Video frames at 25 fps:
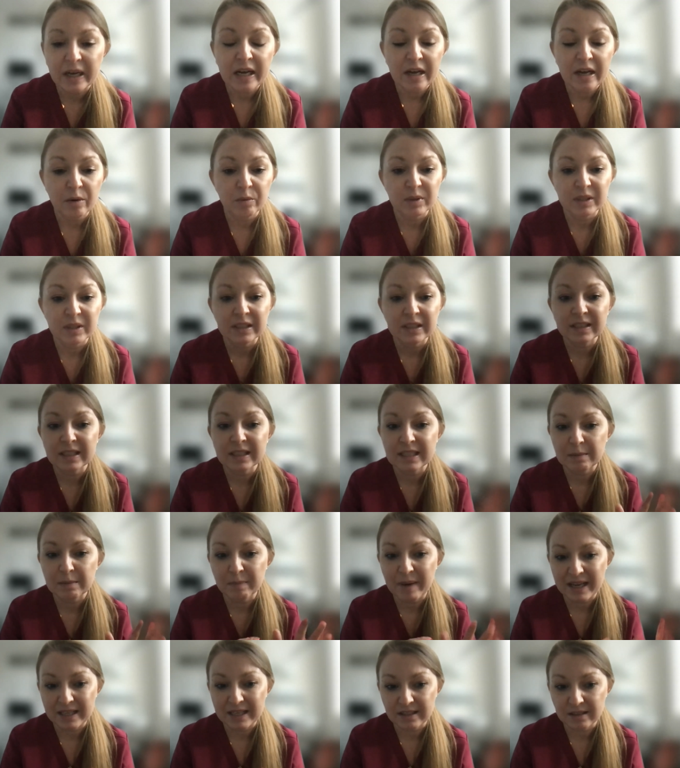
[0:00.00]
We didn't
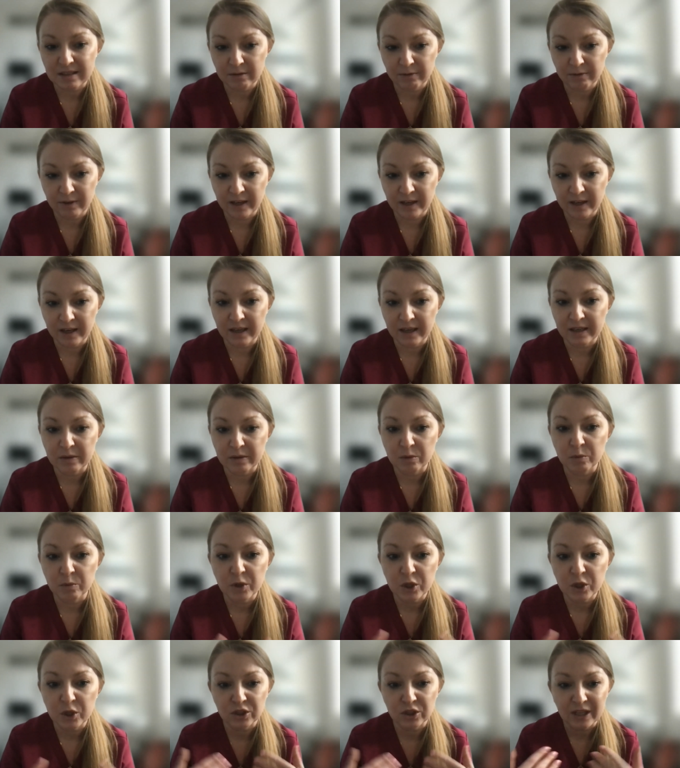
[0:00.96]
specify
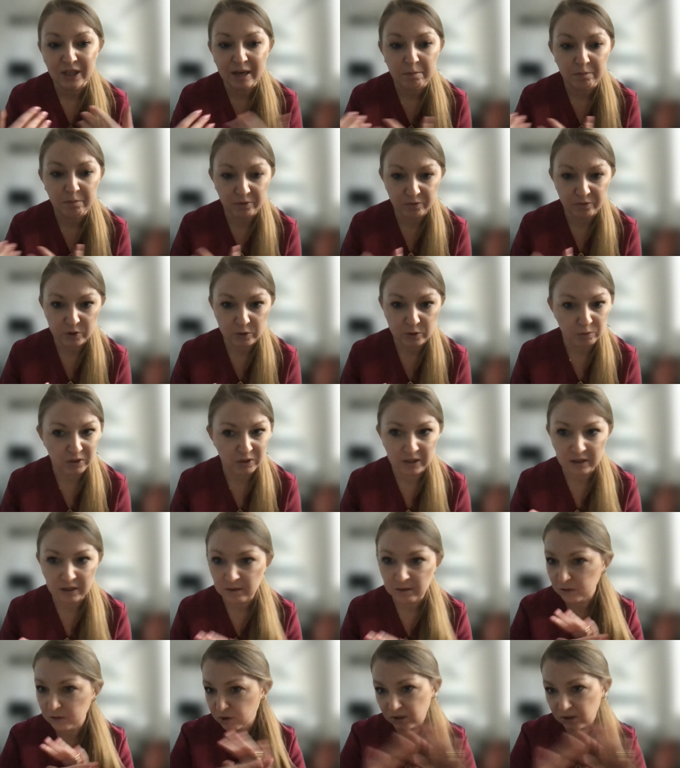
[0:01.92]
which type of screening,
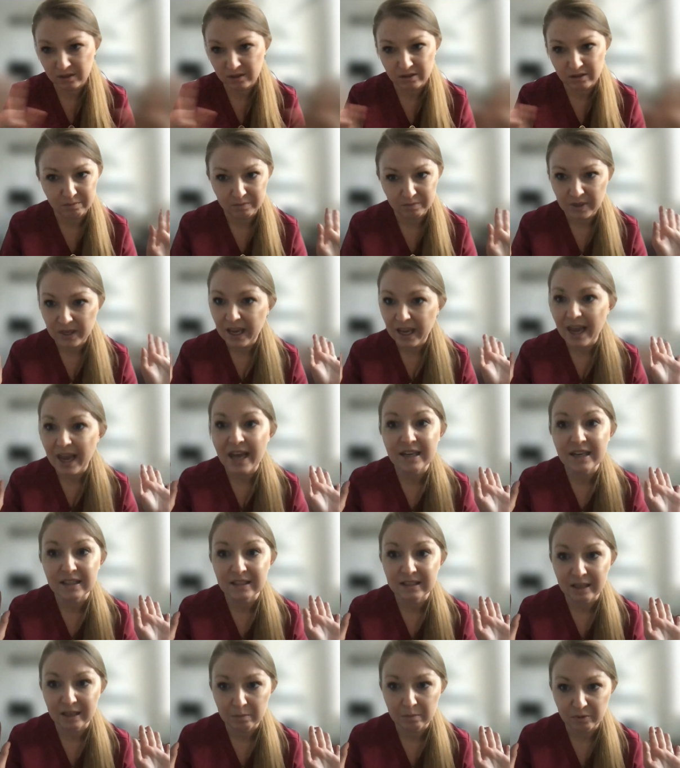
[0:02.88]
just any
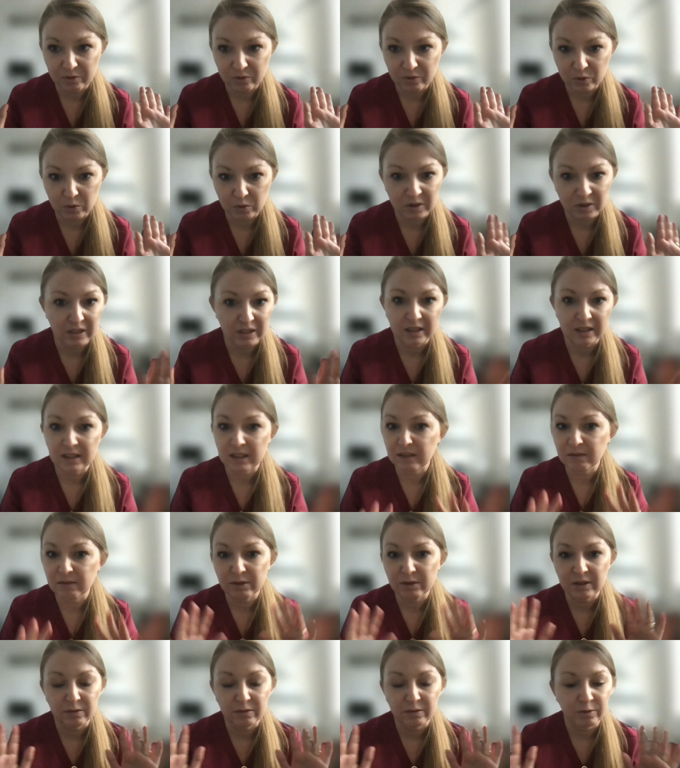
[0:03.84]
type of screening,
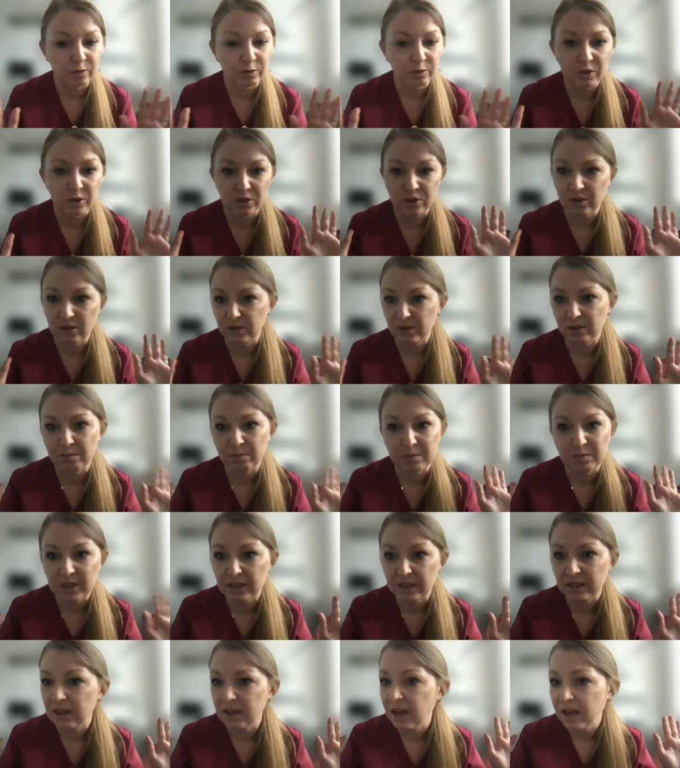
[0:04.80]
even if it was just
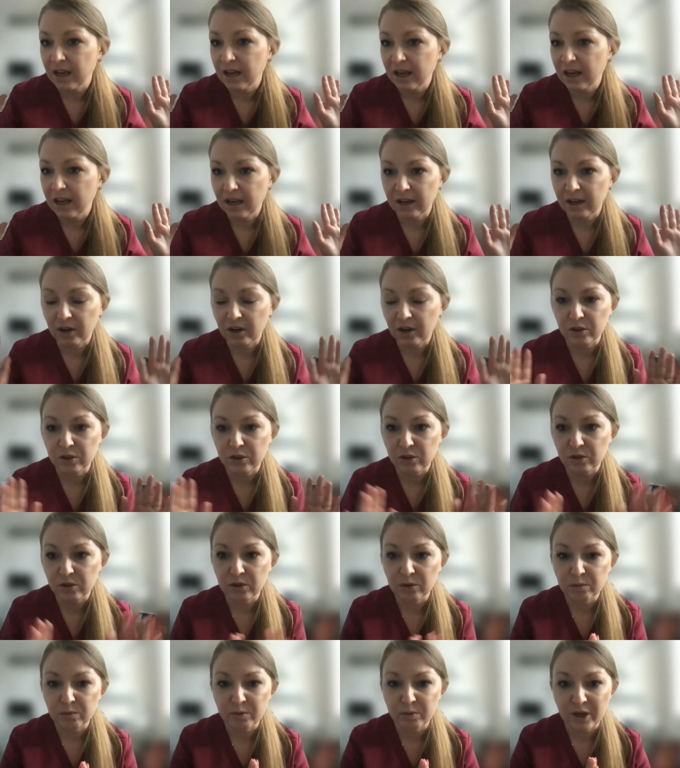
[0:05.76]
mean
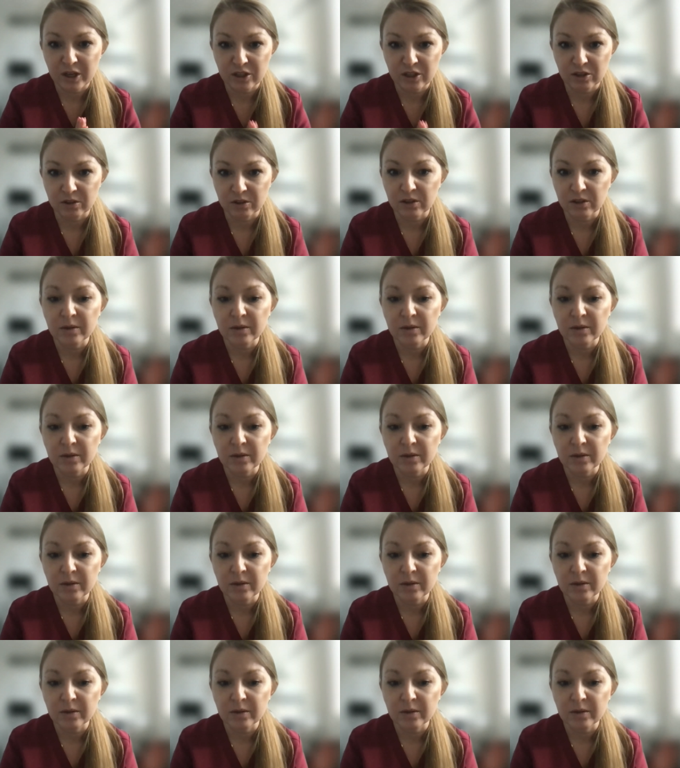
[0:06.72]
arterial pressure.